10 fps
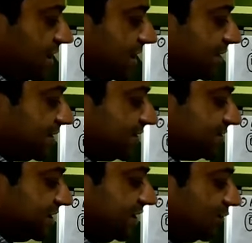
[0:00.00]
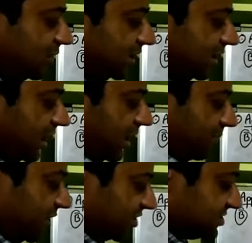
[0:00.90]
and that is E only,
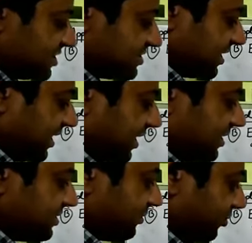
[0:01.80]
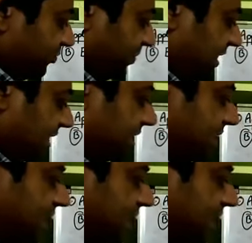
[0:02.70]
because since AN is equal to BN,